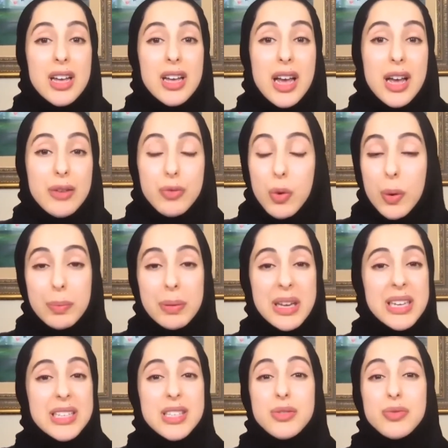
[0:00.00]
for
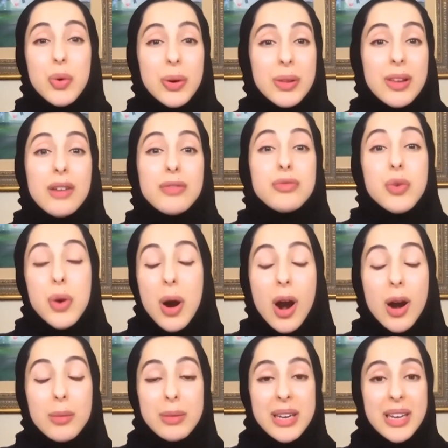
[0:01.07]
peace, for love, for
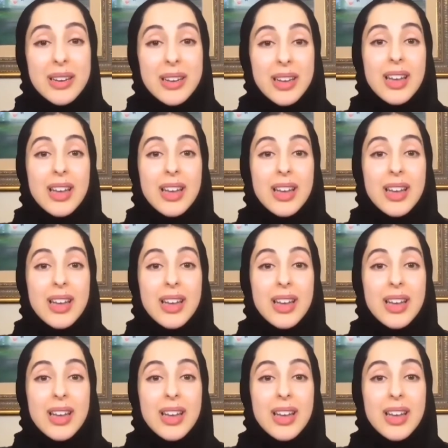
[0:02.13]
harmony?